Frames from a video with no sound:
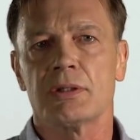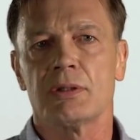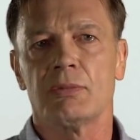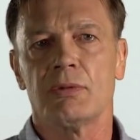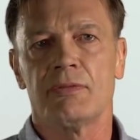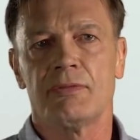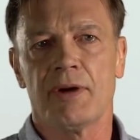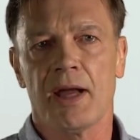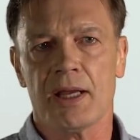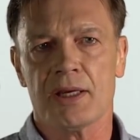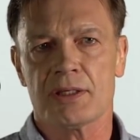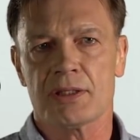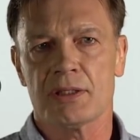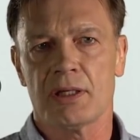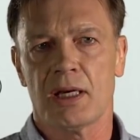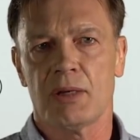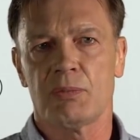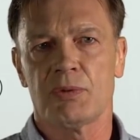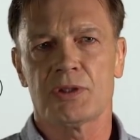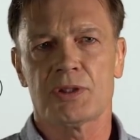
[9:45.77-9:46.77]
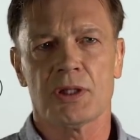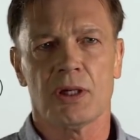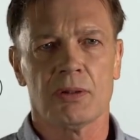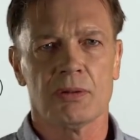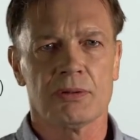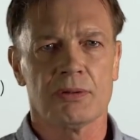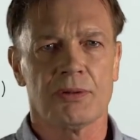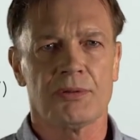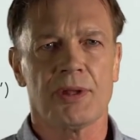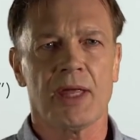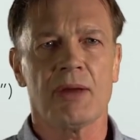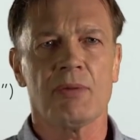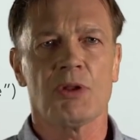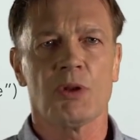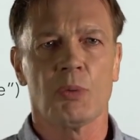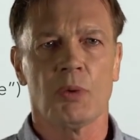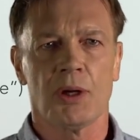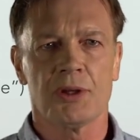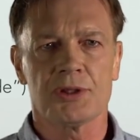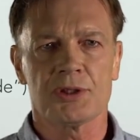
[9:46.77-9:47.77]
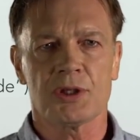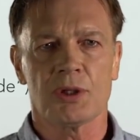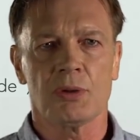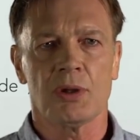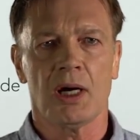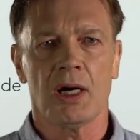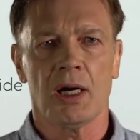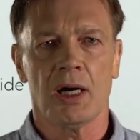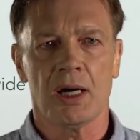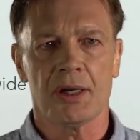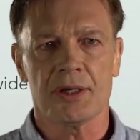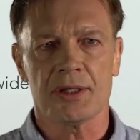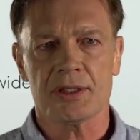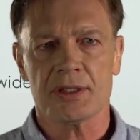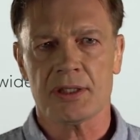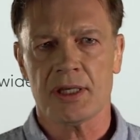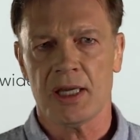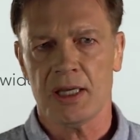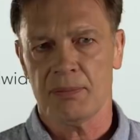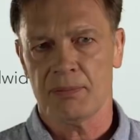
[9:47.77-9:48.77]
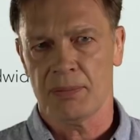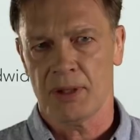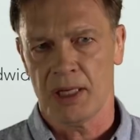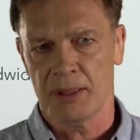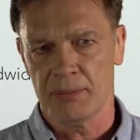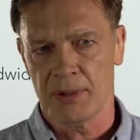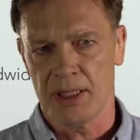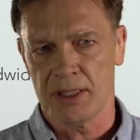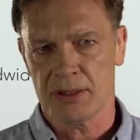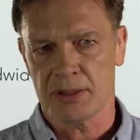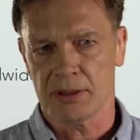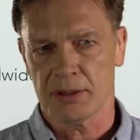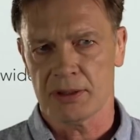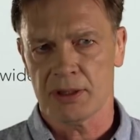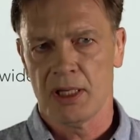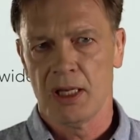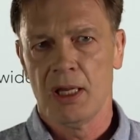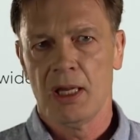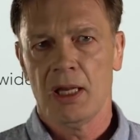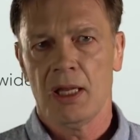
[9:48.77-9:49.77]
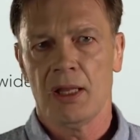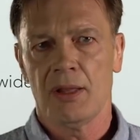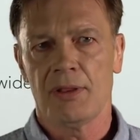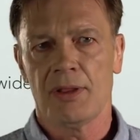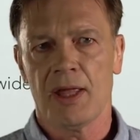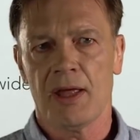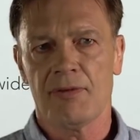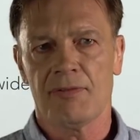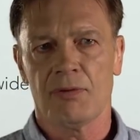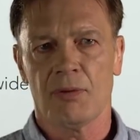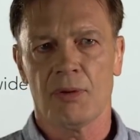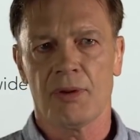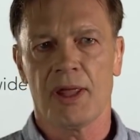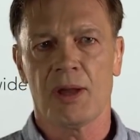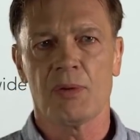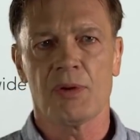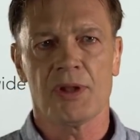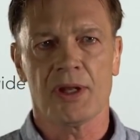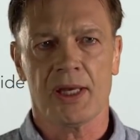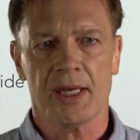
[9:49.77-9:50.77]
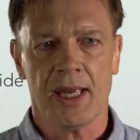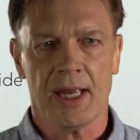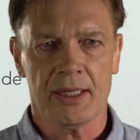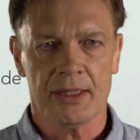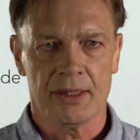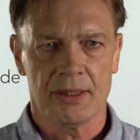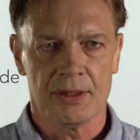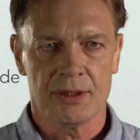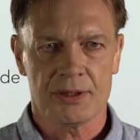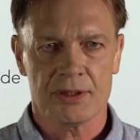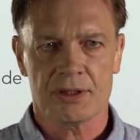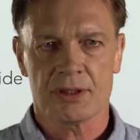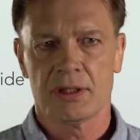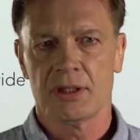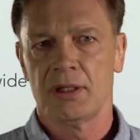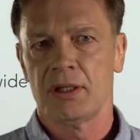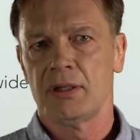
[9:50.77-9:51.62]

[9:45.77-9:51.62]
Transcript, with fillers: that were vaccinated were told that they were the ones who were hardest hit by measles and therefore they were the candidates